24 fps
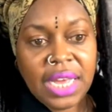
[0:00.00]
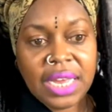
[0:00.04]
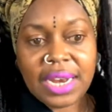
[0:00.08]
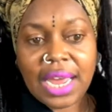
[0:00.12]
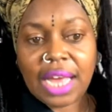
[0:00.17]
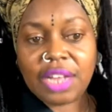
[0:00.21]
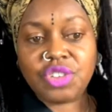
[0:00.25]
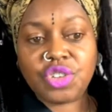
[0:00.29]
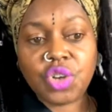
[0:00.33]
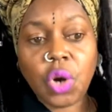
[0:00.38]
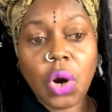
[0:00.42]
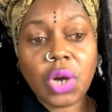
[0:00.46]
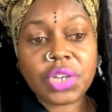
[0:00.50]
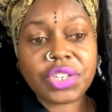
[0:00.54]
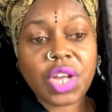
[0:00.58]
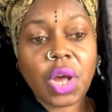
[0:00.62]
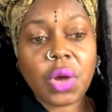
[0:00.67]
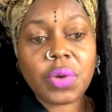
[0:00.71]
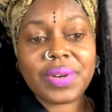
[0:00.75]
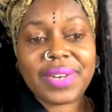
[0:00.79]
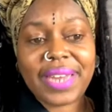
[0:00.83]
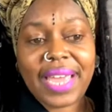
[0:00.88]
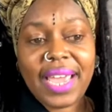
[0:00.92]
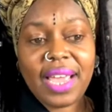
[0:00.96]
Now, George
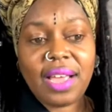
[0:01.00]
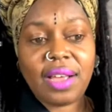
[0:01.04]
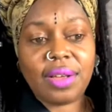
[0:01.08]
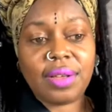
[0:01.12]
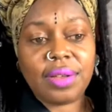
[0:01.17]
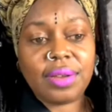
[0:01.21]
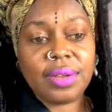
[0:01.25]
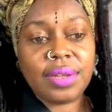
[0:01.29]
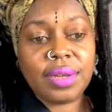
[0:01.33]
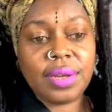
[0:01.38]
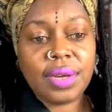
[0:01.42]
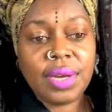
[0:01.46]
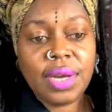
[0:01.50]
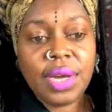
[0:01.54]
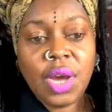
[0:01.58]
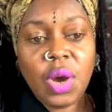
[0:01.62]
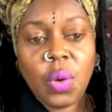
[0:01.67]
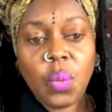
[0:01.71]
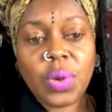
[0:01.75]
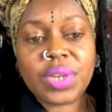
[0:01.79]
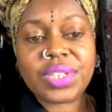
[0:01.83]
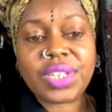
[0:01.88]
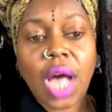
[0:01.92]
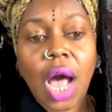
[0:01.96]
Hodel
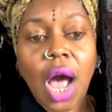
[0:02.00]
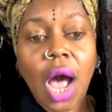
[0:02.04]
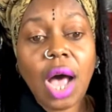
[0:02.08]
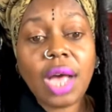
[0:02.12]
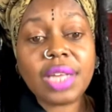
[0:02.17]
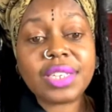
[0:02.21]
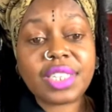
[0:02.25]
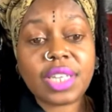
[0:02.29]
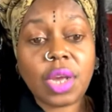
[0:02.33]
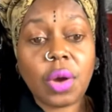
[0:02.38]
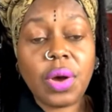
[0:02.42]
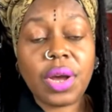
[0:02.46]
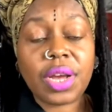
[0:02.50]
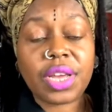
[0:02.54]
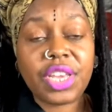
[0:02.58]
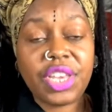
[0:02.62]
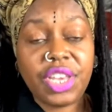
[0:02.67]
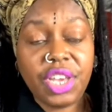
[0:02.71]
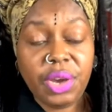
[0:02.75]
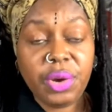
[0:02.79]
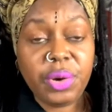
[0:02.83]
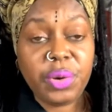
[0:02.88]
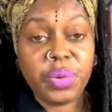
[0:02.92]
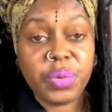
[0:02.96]
was also
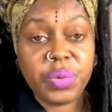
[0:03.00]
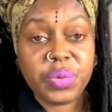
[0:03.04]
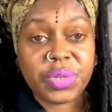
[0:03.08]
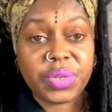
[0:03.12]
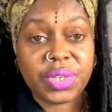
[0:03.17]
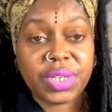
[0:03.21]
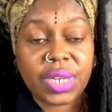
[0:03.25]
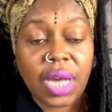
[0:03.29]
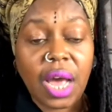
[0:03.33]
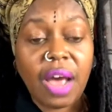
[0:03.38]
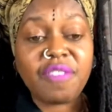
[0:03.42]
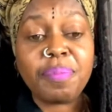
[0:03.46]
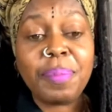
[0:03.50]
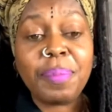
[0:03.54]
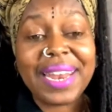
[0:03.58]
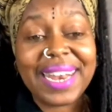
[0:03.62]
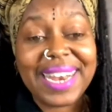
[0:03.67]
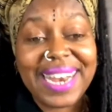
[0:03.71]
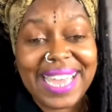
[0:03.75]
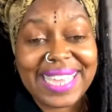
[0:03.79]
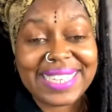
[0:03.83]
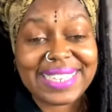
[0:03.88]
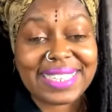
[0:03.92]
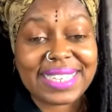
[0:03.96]
accused of
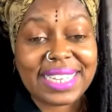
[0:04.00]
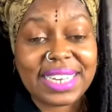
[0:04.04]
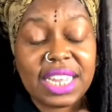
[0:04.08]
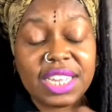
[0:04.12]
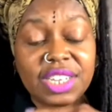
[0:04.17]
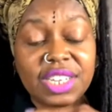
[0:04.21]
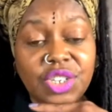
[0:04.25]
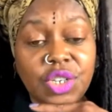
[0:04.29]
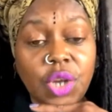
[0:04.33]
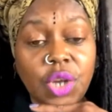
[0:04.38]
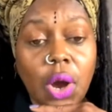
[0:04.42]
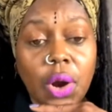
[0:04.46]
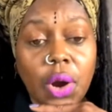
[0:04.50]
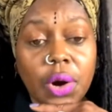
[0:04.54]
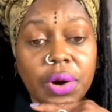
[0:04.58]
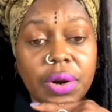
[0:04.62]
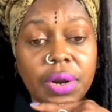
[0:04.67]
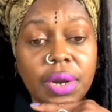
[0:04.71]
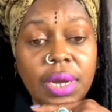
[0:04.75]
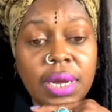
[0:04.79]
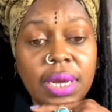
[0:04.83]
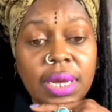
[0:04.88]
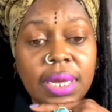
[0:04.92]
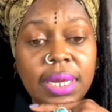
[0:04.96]
molesting his
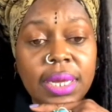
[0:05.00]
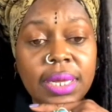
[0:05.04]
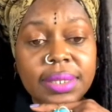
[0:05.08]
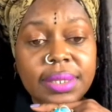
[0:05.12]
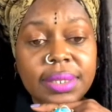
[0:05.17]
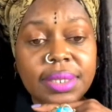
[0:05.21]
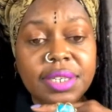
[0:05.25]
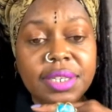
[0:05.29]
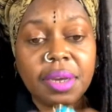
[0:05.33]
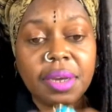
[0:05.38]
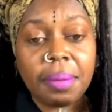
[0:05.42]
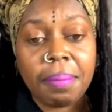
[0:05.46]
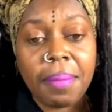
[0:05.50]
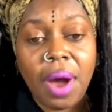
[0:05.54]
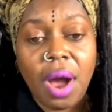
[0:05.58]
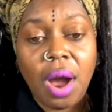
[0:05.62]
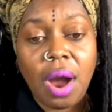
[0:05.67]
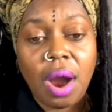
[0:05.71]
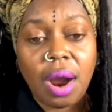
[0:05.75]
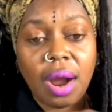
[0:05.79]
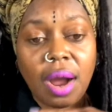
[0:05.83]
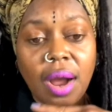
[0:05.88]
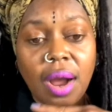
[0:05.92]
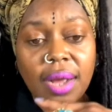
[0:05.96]
daughter,
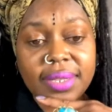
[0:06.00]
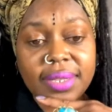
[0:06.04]
Tamar,